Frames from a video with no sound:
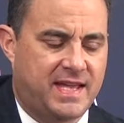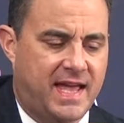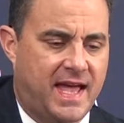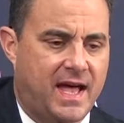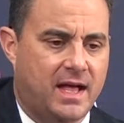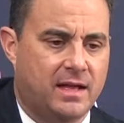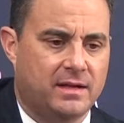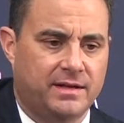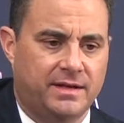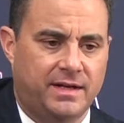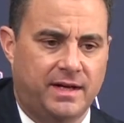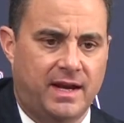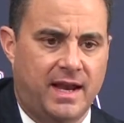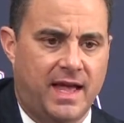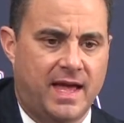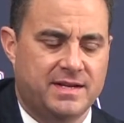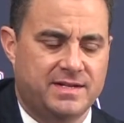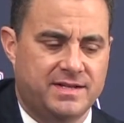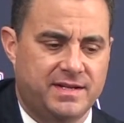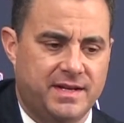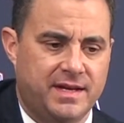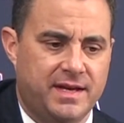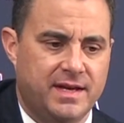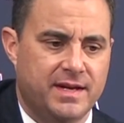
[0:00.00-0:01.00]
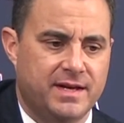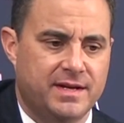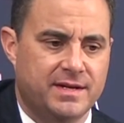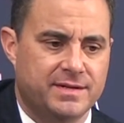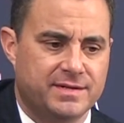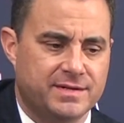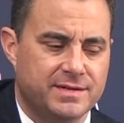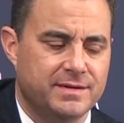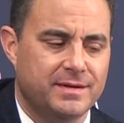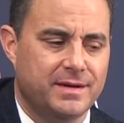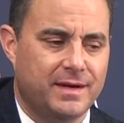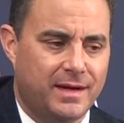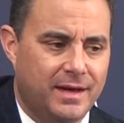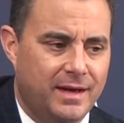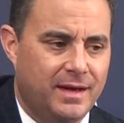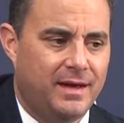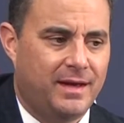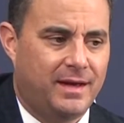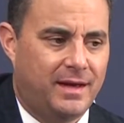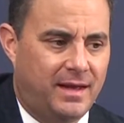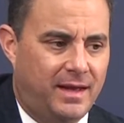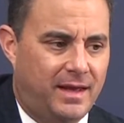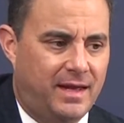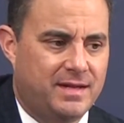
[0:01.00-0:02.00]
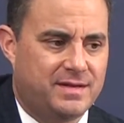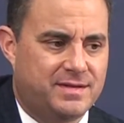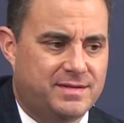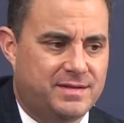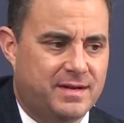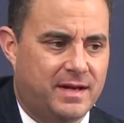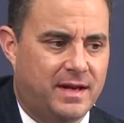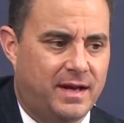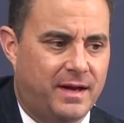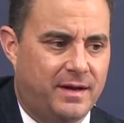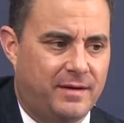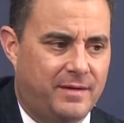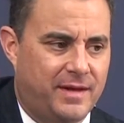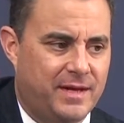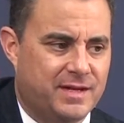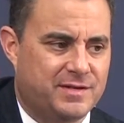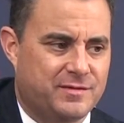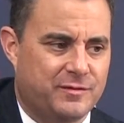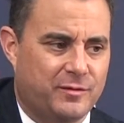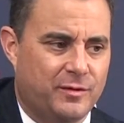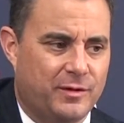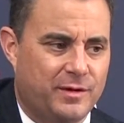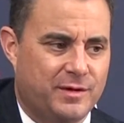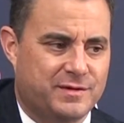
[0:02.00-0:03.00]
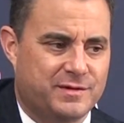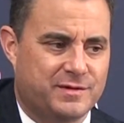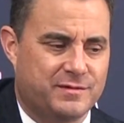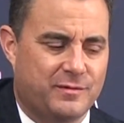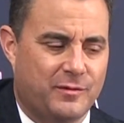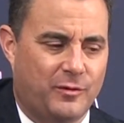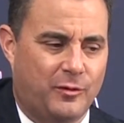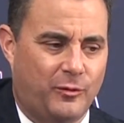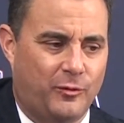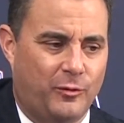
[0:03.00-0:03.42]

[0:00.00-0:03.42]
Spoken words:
talented as he is, it's